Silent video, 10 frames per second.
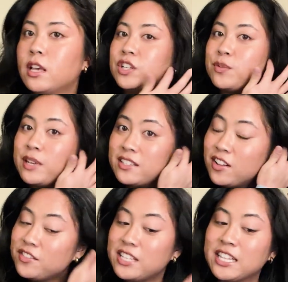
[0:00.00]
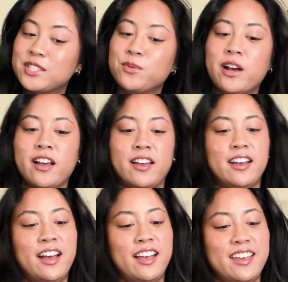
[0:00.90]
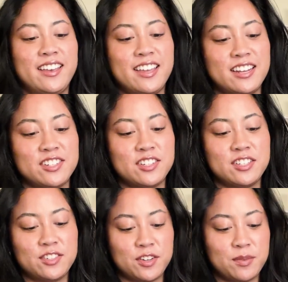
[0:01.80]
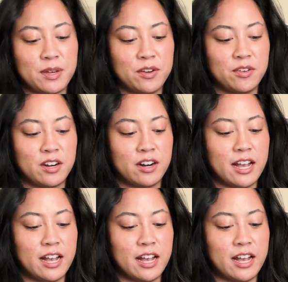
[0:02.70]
which makes a lot of sense why I initially started my career